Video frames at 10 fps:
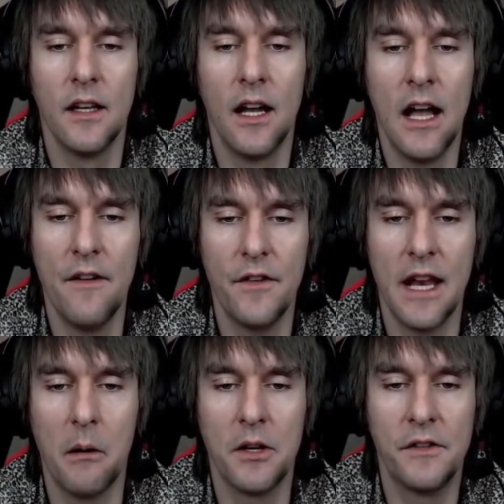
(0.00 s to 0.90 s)
half an
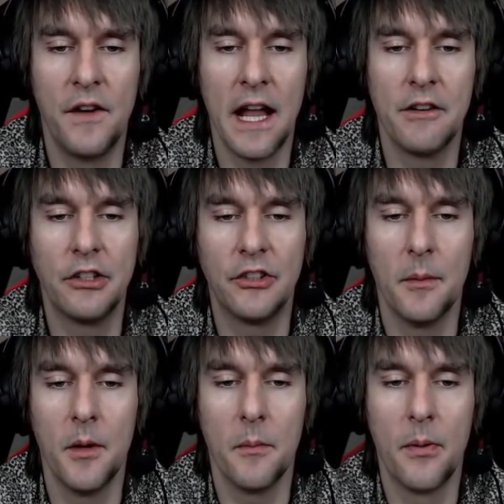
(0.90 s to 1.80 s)
hour to fire a sim up,